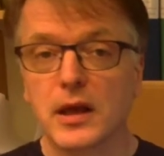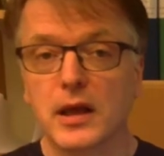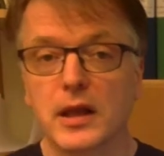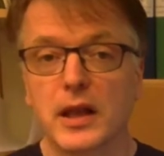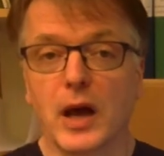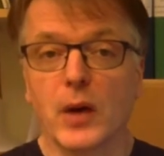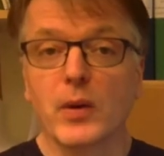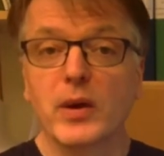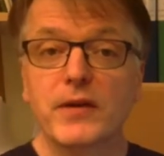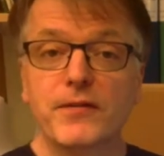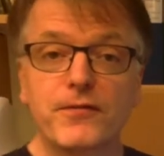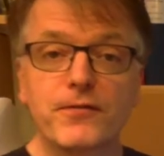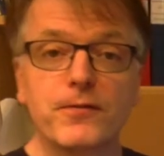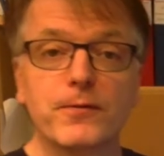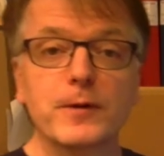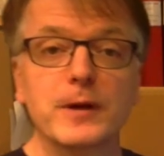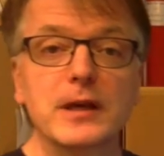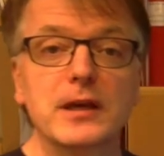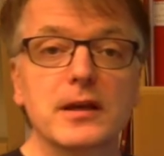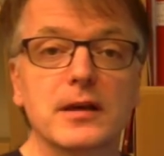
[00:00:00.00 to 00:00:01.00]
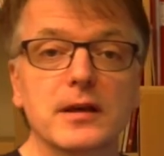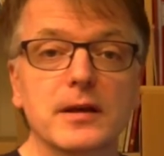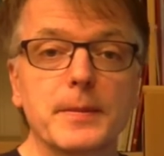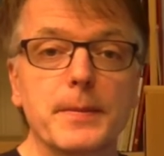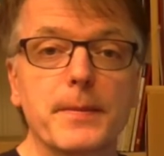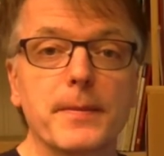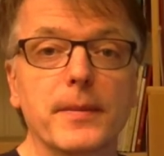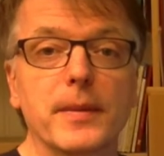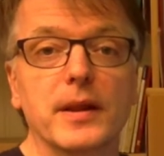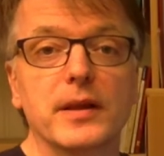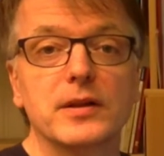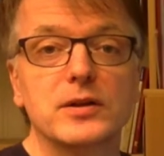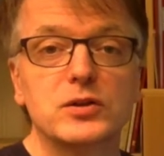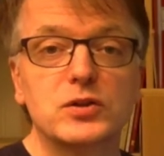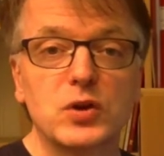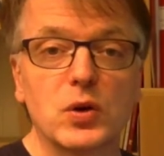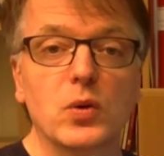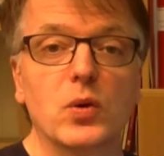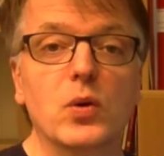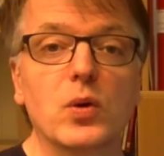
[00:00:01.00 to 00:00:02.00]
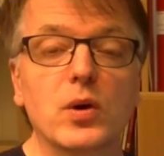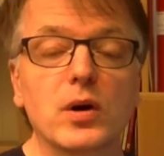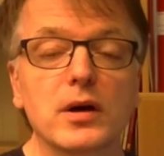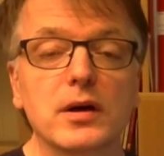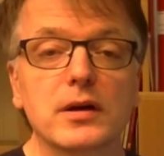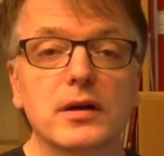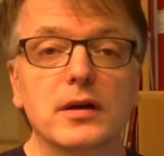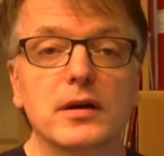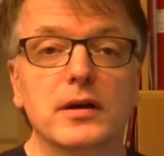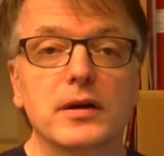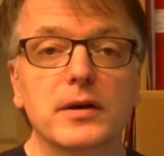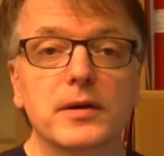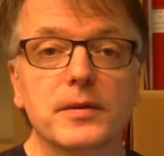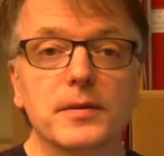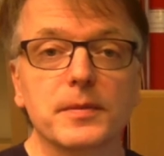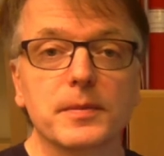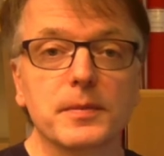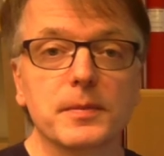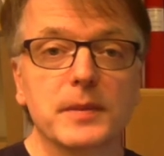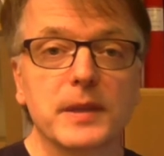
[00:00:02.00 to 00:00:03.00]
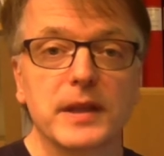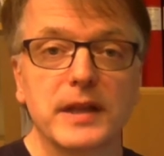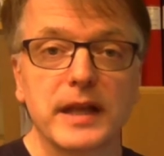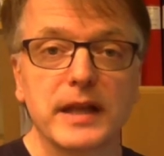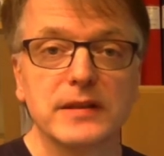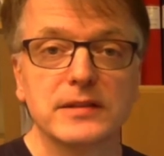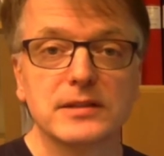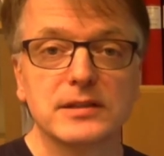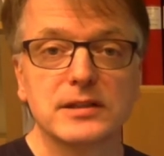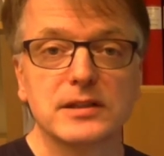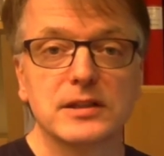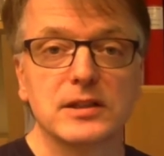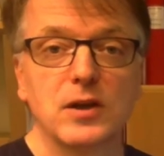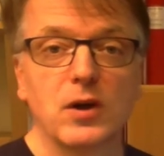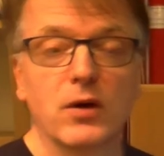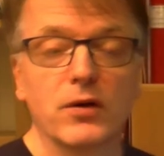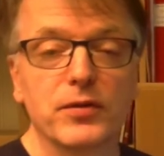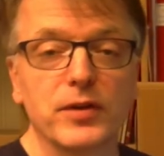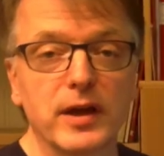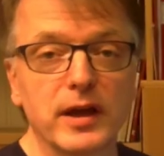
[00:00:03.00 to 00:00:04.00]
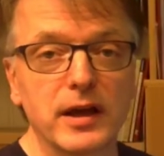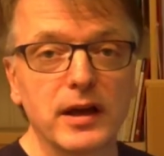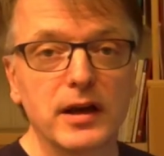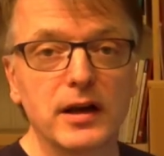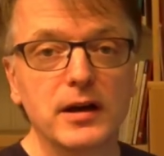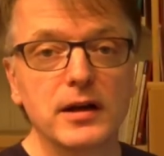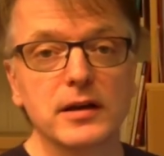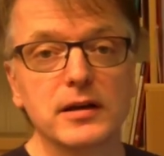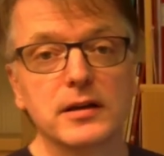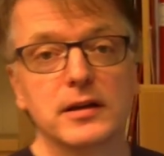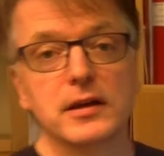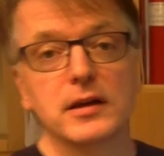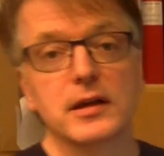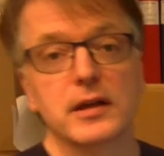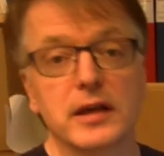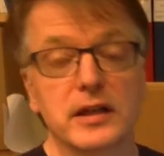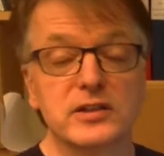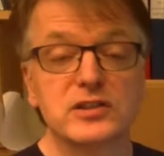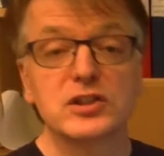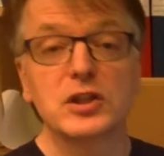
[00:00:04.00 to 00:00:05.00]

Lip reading: Now, if we draw the density of the air, it's